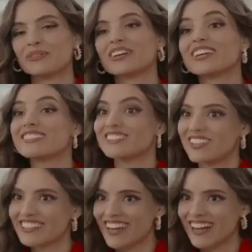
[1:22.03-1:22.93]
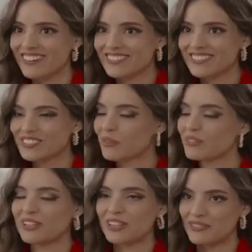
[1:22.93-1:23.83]
So we're going to start now.
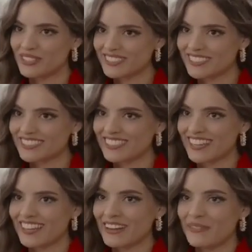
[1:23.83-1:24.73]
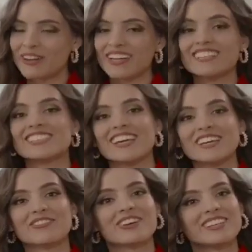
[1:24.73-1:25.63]
Don't be nervous. We're going to
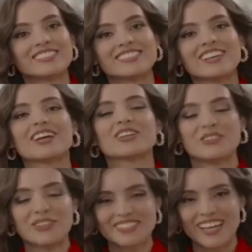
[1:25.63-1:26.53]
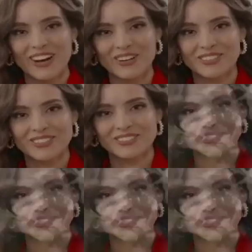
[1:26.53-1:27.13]
check first Curacao.